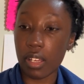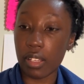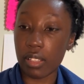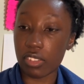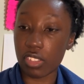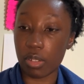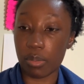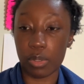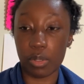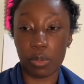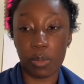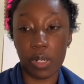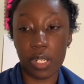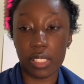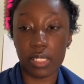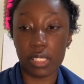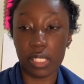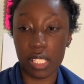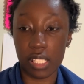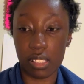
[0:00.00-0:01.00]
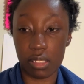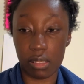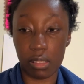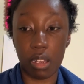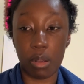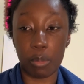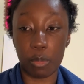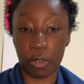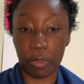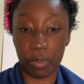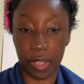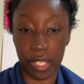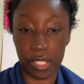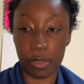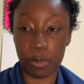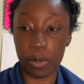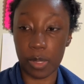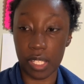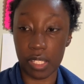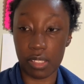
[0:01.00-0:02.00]
Chapter one is a lot more
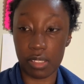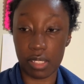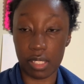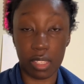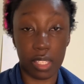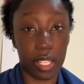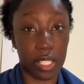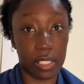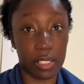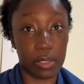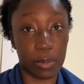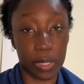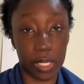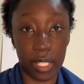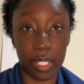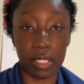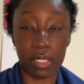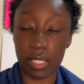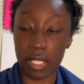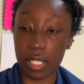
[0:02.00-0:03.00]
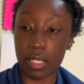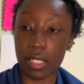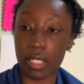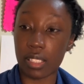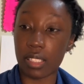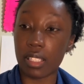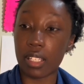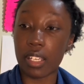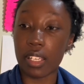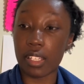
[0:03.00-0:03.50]
fast-paced, and that is what I intended.